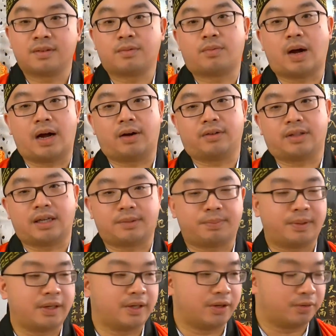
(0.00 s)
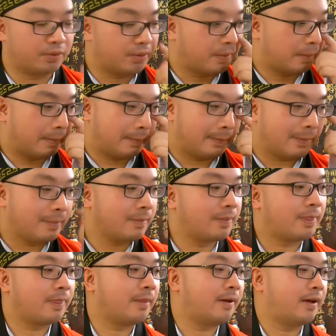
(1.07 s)
Wow, that's pretty new.
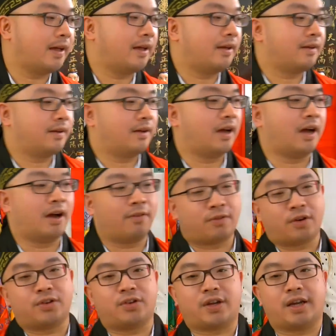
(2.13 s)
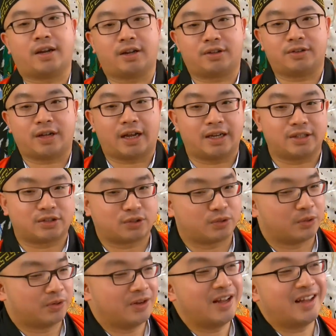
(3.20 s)
Of course, you cannot do that in
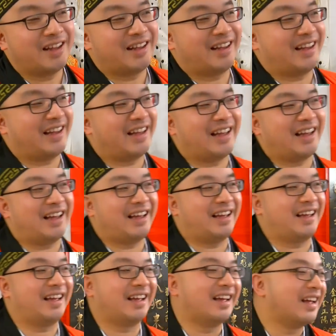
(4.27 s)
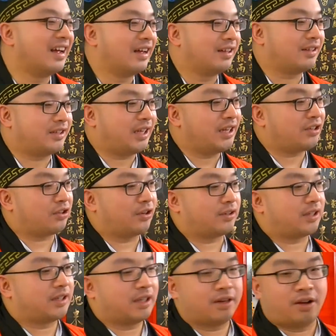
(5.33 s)
school. The teacher
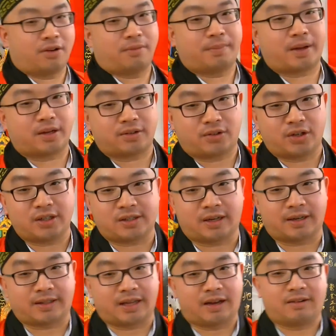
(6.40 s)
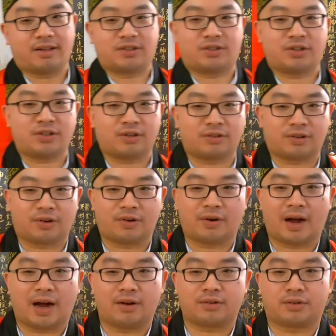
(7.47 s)
doesn't know because she's not a Taoist. She don't know
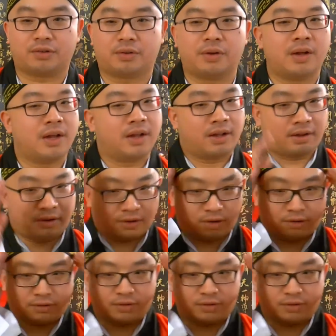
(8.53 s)
how to look